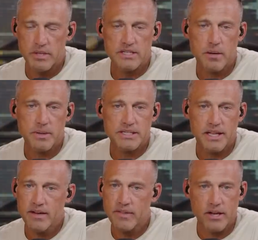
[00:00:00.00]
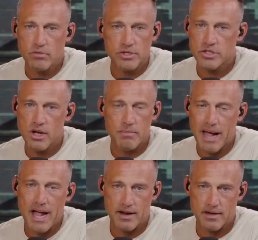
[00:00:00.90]
these companies leave, they don't just come
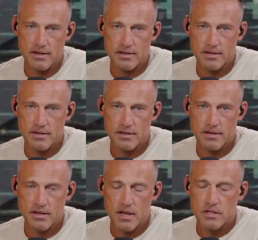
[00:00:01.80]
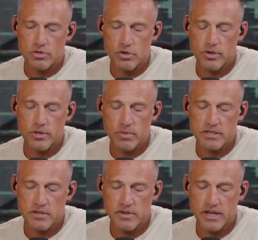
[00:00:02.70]
back. So they're in the
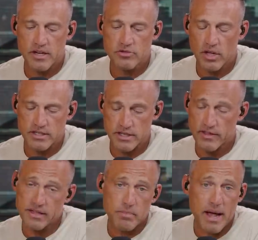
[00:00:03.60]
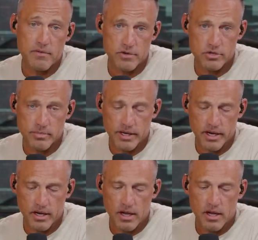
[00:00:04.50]
process of deindustrializing. Now, that's bad for
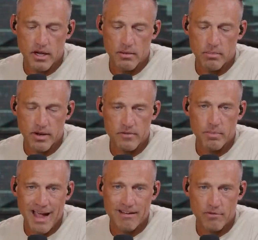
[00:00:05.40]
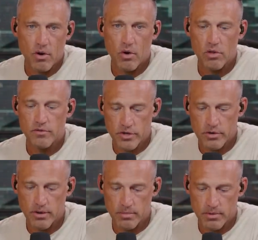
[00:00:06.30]
Germany, but it's bad for all of
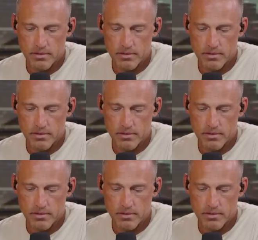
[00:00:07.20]
Europe.